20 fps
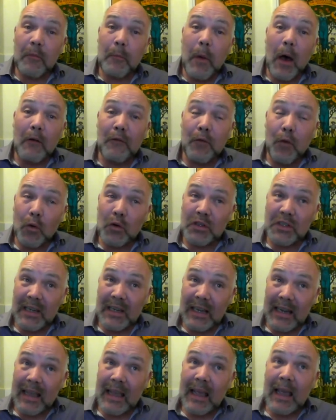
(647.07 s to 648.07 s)
But
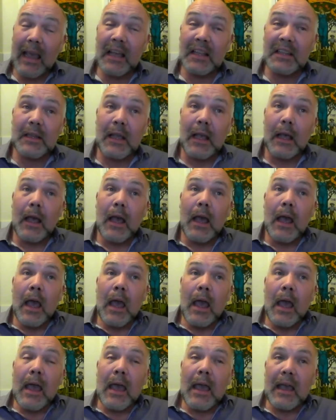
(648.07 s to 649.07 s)
unfortunately,
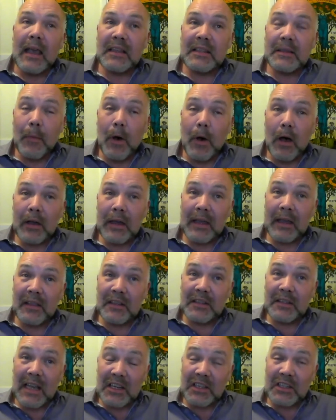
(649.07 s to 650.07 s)
it's a market
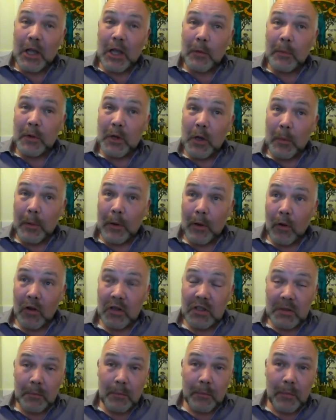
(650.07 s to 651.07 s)
that's actually opened up, and
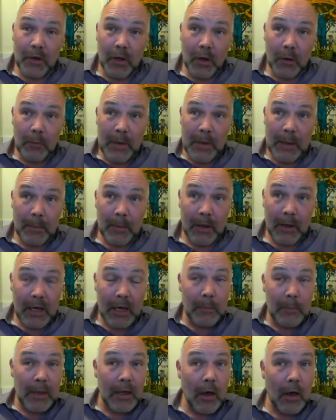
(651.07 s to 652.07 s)
lots of young people are going
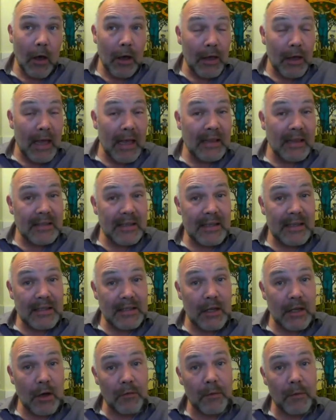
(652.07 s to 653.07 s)
to be going into the
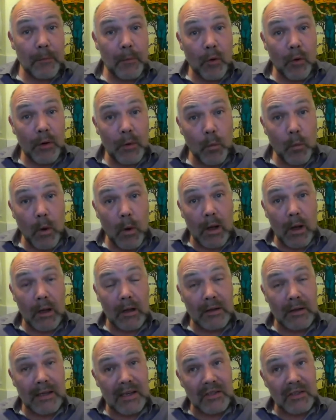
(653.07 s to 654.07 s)
self-employed
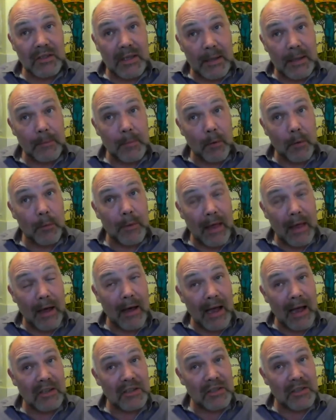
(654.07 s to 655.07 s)
world, actually, but without
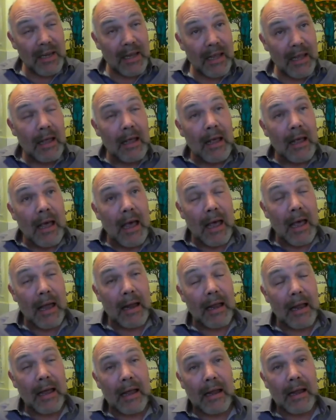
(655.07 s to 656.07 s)
actually
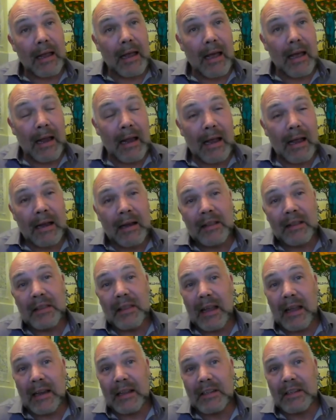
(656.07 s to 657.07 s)

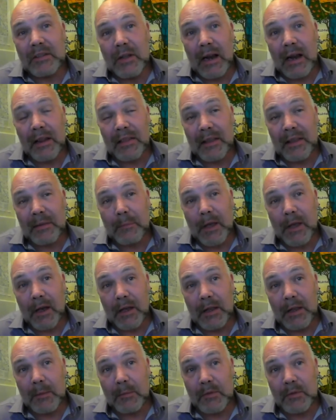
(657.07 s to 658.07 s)
anything
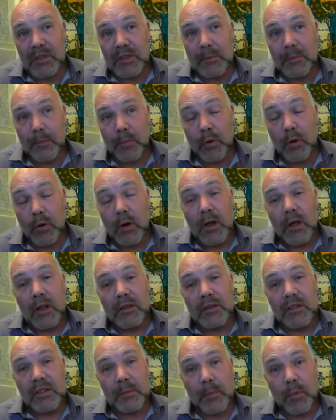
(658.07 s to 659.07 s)
behind them to
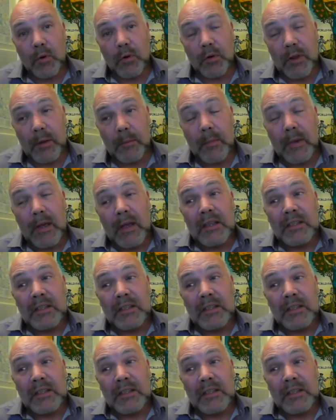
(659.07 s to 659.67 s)
support them.